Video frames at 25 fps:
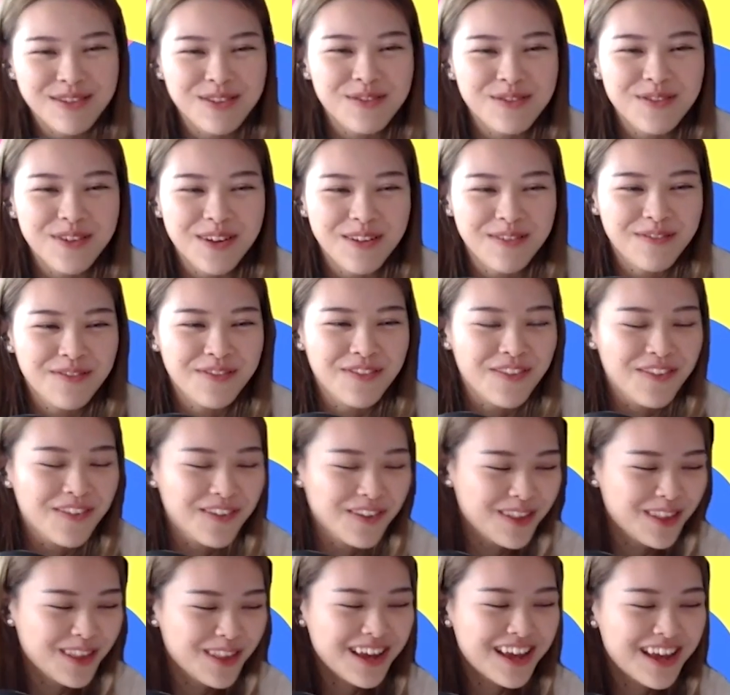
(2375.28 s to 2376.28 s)
and forth.
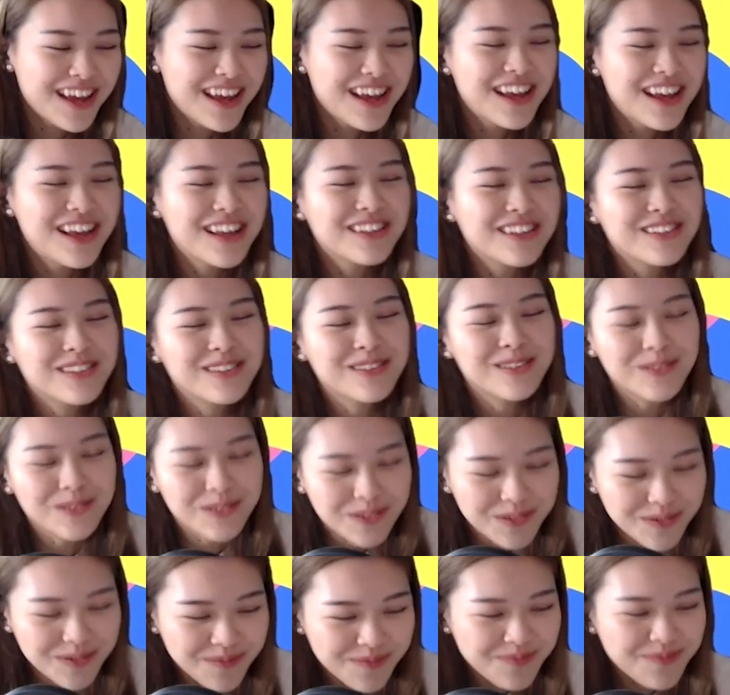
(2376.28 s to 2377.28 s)
So
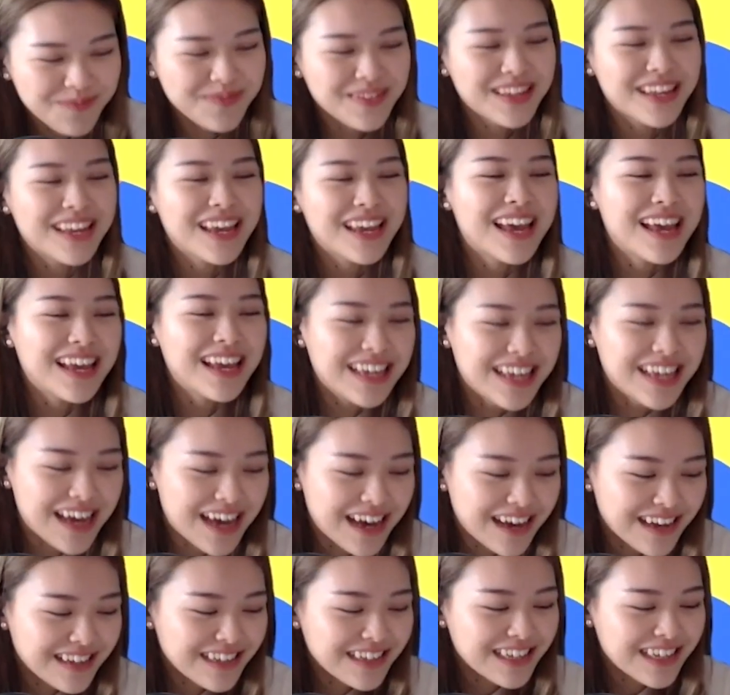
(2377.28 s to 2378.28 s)
yeah,
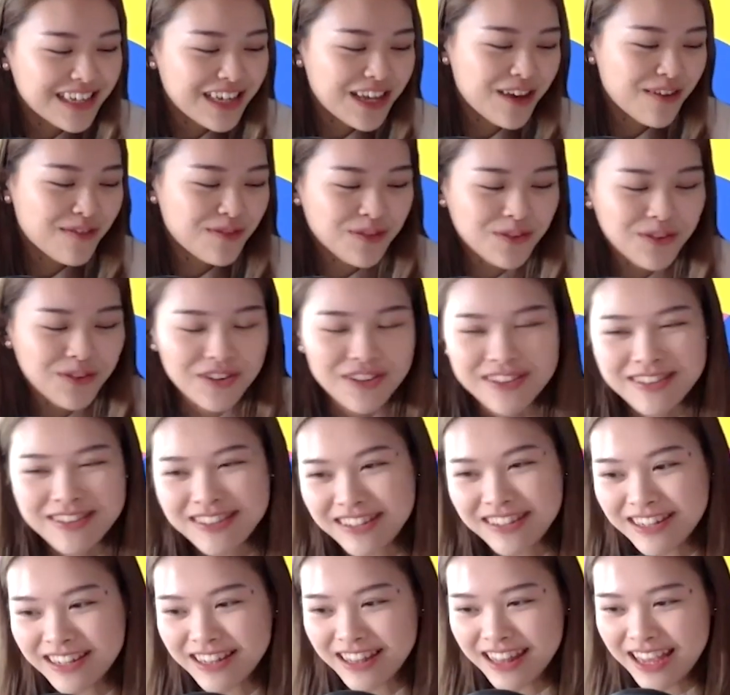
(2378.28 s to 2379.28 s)
you have to
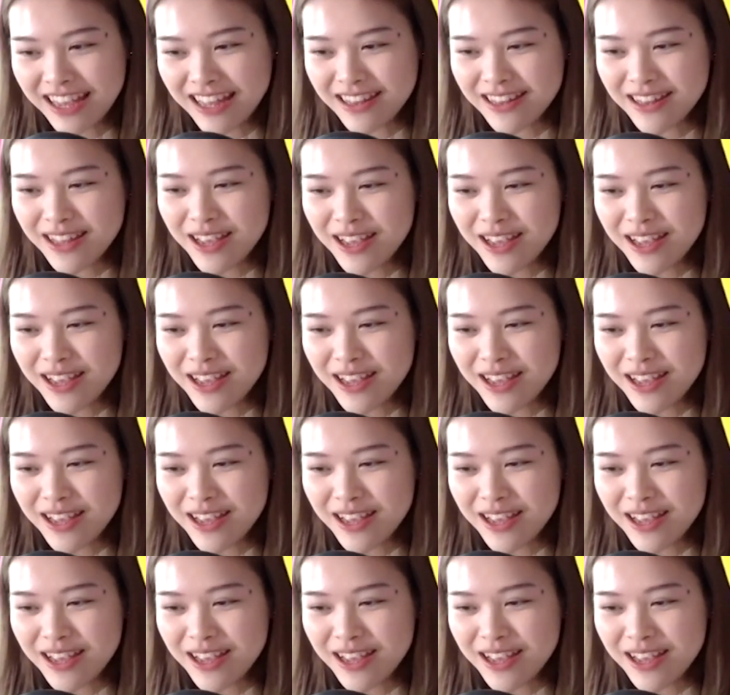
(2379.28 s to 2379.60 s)
consider that.